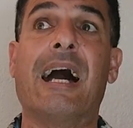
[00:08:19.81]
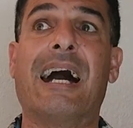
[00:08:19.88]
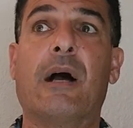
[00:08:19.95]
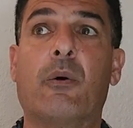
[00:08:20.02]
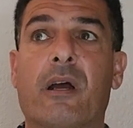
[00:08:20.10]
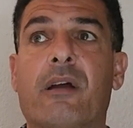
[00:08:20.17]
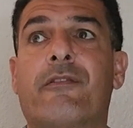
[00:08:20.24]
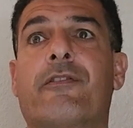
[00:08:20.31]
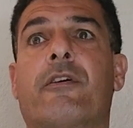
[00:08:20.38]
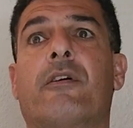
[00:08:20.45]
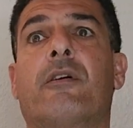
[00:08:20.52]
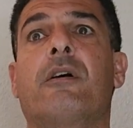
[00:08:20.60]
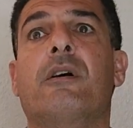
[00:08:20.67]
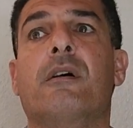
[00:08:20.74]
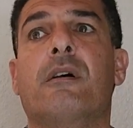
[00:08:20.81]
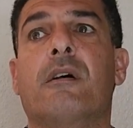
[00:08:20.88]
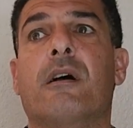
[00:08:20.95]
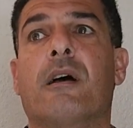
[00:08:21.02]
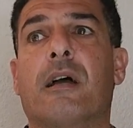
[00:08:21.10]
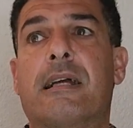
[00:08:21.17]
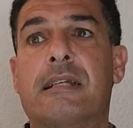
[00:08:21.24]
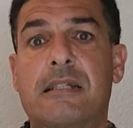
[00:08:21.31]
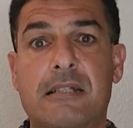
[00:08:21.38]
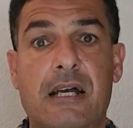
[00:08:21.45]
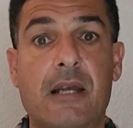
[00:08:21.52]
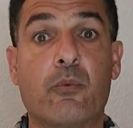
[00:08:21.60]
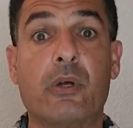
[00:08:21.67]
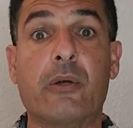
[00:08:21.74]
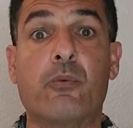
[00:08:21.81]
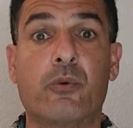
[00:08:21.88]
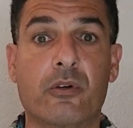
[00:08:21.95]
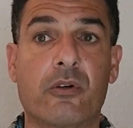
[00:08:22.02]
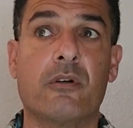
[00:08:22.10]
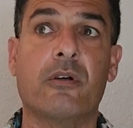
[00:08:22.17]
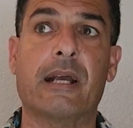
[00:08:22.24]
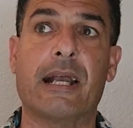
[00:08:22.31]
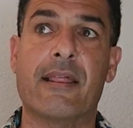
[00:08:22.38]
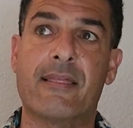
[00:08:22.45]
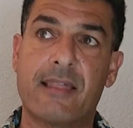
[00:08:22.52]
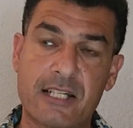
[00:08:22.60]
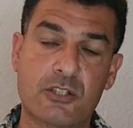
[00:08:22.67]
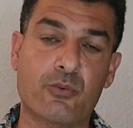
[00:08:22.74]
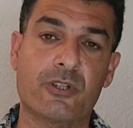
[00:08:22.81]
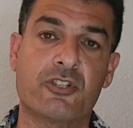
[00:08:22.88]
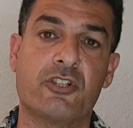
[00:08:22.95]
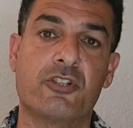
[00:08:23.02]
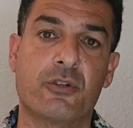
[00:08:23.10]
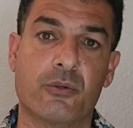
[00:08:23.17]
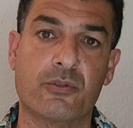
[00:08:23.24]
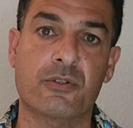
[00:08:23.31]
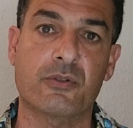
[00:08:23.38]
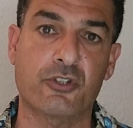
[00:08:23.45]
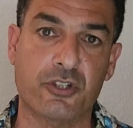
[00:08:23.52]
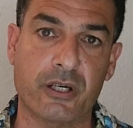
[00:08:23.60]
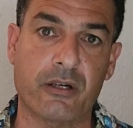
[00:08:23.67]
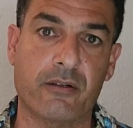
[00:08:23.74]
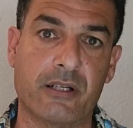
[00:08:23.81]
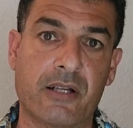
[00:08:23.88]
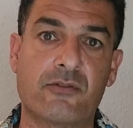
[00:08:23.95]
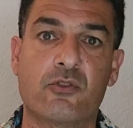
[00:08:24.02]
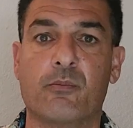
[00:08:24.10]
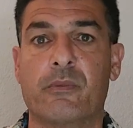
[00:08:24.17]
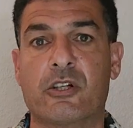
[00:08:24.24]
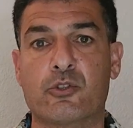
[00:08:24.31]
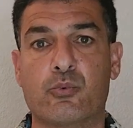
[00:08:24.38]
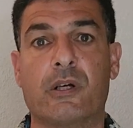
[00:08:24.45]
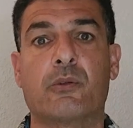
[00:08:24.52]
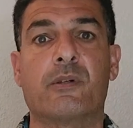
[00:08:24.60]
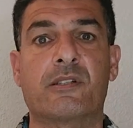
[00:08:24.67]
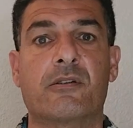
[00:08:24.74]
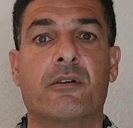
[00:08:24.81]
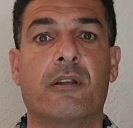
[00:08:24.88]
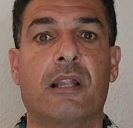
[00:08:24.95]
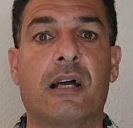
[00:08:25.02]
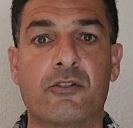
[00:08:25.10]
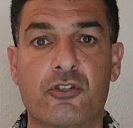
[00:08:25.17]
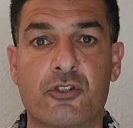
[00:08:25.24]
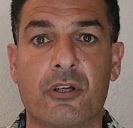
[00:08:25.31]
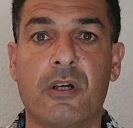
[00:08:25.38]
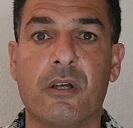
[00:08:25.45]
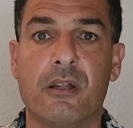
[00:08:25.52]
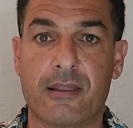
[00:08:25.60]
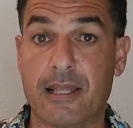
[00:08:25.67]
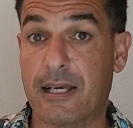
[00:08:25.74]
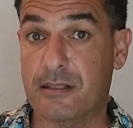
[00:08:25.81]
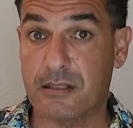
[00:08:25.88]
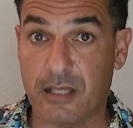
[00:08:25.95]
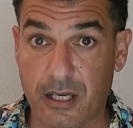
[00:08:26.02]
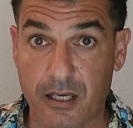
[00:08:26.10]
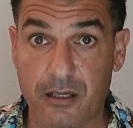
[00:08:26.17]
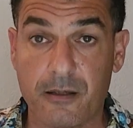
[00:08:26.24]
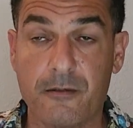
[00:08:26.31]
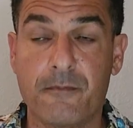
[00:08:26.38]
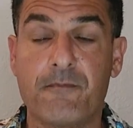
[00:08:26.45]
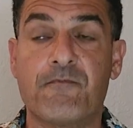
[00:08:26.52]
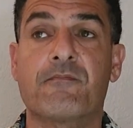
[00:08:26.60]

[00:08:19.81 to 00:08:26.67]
However, at the time we were, and that's what she chose to share, not so much what was her lunch that day.